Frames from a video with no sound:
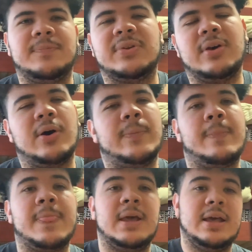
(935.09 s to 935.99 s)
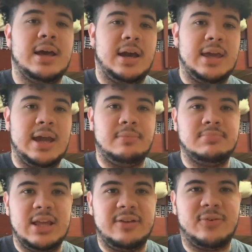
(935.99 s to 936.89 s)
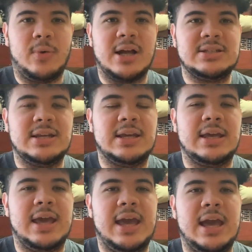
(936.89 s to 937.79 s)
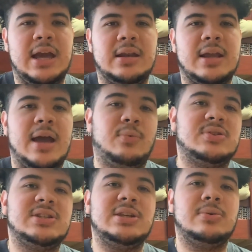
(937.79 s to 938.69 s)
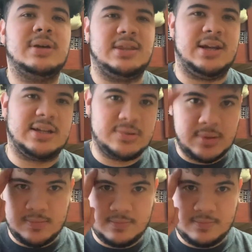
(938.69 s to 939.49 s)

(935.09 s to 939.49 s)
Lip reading: So, again, thank you for watching, and I will see you in the next one.